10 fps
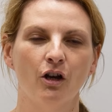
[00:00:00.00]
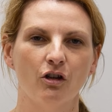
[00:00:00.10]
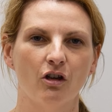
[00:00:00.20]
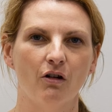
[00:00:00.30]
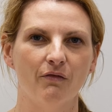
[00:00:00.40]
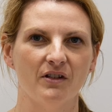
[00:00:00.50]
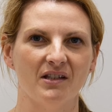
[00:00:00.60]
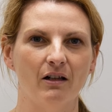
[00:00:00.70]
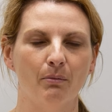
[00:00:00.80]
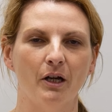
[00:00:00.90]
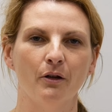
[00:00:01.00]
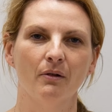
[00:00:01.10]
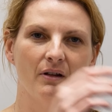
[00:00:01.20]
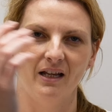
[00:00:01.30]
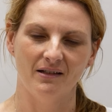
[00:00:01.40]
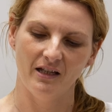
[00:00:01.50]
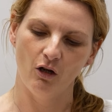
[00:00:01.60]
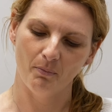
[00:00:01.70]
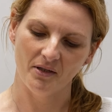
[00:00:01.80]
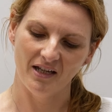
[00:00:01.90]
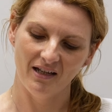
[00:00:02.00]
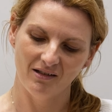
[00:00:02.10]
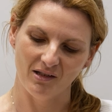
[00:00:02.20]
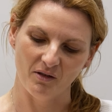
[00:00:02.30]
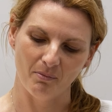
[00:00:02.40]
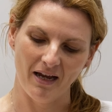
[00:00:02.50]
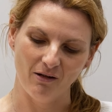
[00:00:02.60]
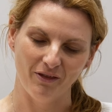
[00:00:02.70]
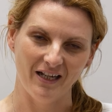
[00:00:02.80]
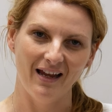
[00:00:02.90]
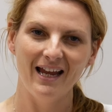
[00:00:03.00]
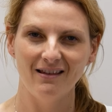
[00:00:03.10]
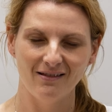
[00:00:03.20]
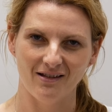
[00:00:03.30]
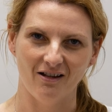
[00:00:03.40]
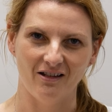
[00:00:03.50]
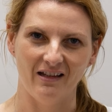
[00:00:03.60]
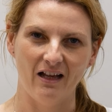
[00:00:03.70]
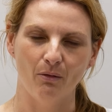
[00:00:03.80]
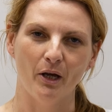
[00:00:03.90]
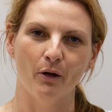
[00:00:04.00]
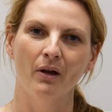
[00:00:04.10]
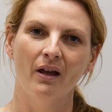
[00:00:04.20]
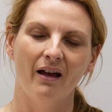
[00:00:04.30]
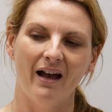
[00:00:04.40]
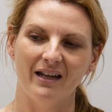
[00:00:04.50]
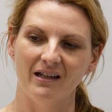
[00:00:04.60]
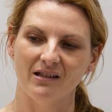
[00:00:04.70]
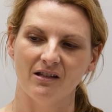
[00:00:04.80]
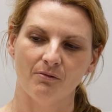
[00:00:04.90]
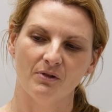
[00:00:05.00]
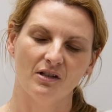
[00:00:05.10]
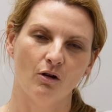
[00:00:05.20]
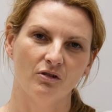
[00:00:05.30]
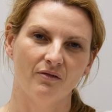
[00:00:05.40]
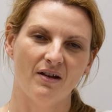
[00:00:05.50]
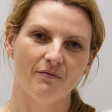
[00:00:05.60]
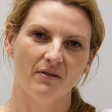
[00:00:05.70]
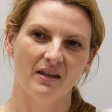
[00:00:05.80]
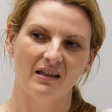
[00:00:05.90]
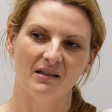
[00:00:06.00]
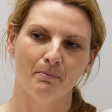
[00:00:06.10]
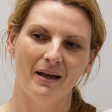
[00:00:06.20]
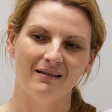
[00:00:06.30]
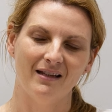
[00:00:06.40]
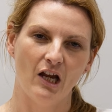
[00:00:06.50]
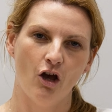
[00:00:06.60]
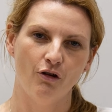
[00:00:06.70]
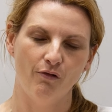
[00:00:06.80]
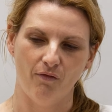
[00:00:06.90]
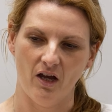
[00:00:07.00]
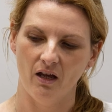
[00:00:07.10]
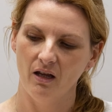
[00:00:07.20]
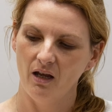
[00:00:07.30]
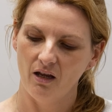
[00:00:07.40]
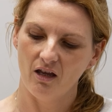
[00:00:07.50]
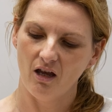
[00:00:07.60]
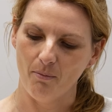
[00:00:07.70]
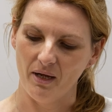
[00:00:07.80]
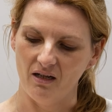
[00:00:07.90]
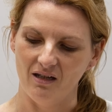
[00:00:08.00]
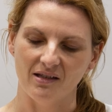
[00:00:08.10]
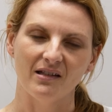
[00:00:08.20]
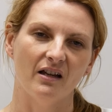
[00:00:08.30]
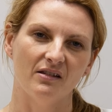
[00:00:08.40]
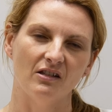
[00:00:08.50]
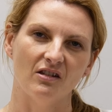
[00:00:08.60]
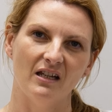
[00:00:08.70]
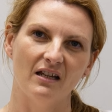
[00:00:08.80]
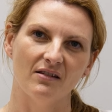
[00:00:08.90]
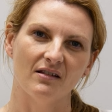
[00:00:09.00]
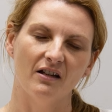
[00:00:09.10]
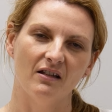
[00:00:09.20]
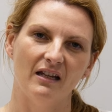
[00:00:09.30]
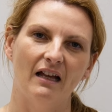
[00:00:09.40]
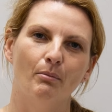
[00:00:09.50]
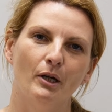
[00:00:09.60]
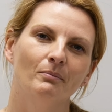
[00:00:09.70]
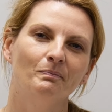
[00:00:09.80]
Golfer's elbow is the opposite, so it's pain on the inside of the elbow, and it's as a result of everything that's bending over coming and inserting to the inside of the elbow.